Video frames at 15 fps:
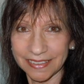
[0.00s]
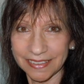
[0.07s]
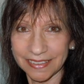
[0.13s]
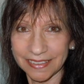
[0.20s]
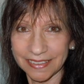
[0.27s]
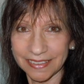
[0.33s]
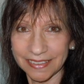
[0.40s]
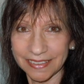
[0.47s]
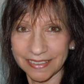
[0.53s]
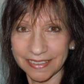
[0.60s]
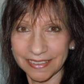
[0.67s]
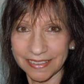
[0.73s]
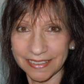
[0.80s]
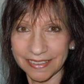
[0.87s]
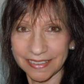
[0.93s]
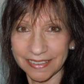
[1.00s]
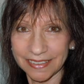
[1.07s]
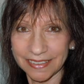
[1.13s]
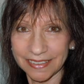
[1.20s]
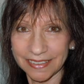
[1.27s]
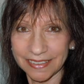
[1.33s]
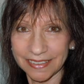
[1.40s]

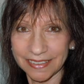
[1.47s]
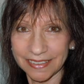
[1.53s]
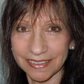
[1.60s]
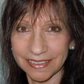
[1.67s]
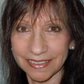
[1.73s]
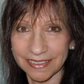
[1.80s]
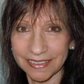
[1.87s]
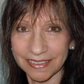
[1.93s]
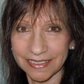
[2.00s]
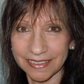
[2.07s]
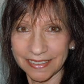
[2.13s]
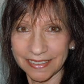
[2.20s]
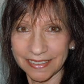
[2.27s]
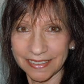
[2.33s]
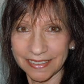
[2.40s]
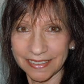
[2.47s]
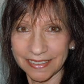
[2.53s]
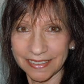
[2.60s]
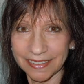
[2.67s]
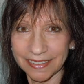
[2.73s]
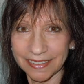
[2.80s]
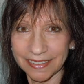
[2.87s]

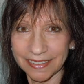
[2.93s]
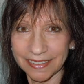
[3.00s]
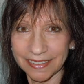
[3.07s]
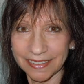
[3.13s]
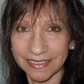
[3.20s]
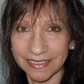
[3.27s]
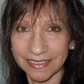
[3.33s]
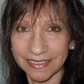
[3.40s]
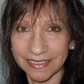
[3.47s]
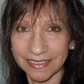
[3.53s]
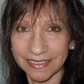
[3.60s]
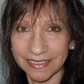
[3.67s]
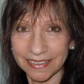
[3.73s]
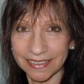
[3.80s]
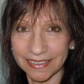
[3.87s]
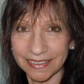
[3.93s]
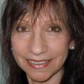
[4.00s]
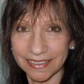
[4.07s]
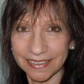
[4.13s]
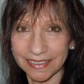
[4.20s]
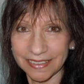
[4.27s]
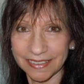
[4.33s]

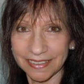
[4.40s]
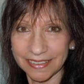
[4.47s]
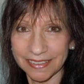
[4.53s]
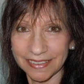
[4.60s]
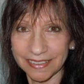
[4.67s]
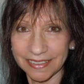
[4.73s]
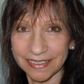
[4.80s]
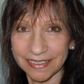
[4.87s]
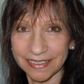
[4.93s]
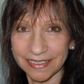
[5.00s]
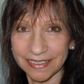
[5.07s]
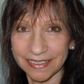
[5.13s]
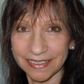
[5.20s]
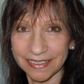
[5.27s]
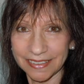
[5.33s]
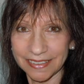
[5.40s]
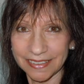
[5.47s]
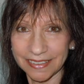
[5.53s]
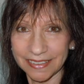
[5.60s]
(no lip movement)